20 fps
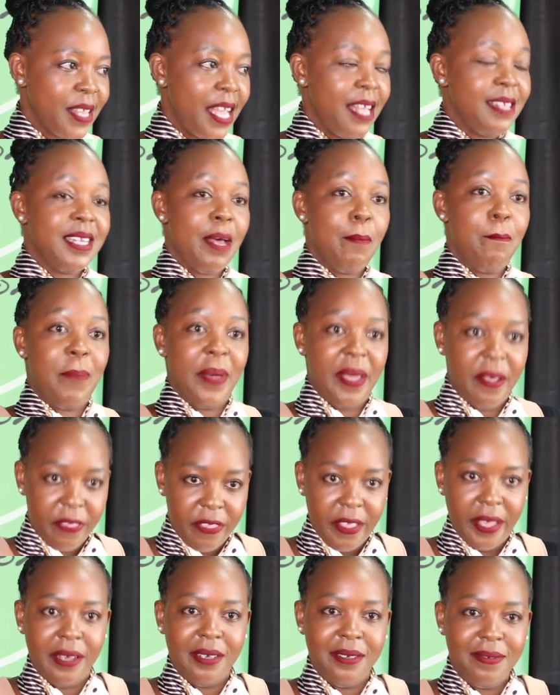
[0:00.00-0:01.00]
is a big
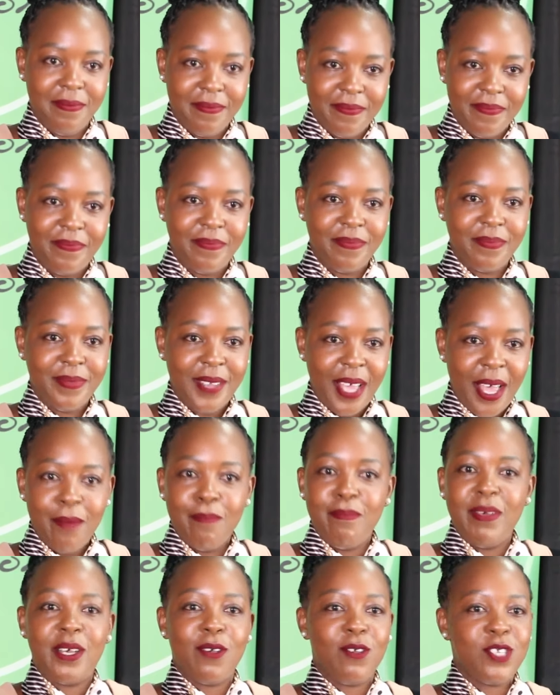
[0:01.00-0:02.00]
thing.
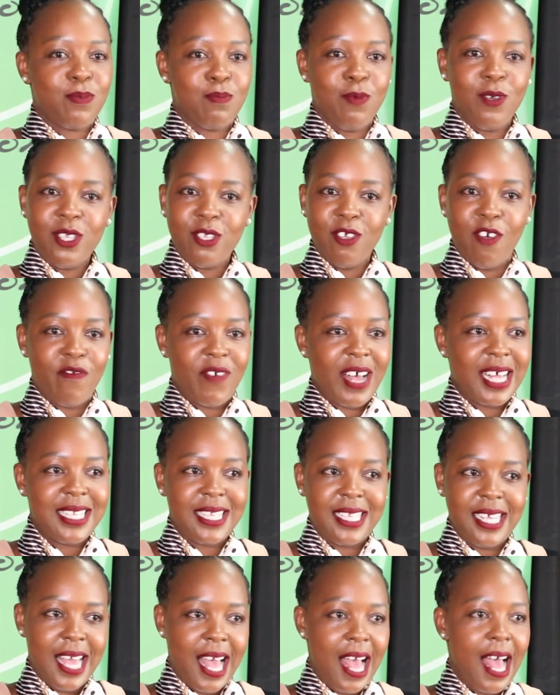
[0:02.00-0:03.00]
Because most of
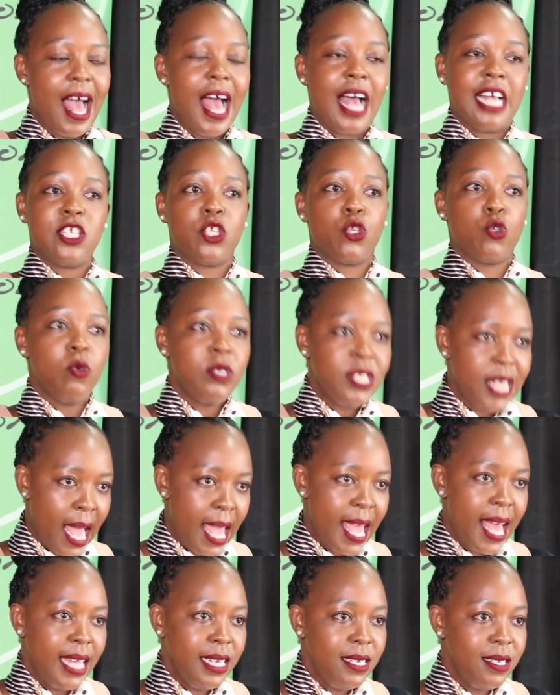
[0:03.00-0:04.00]
us here are so
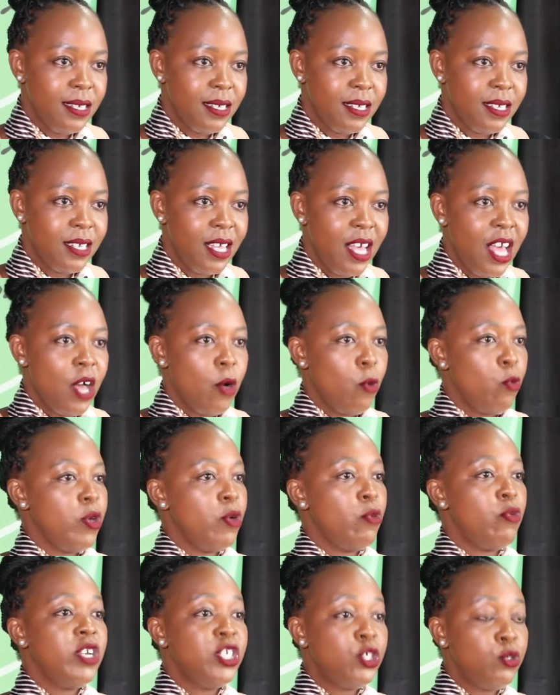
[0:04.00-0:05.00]
tired,
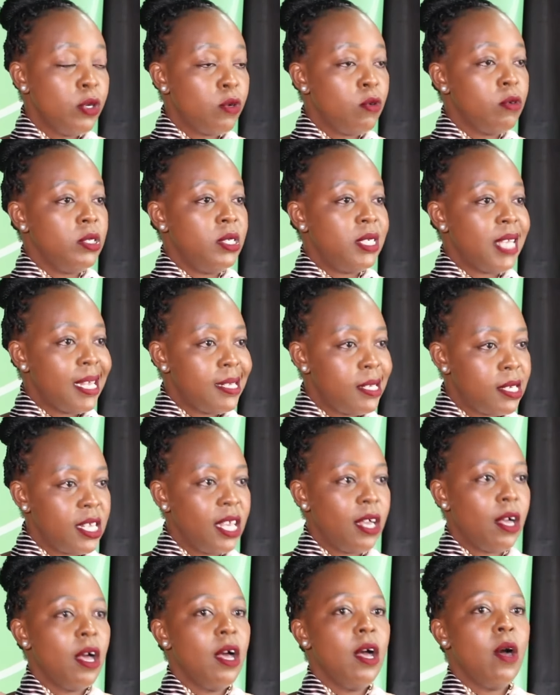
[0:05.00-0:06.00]
we wish we could just
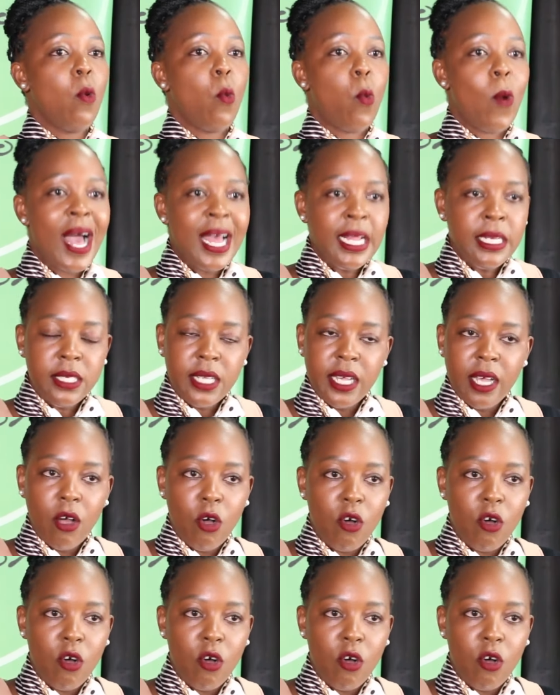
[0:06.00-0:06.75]
take one day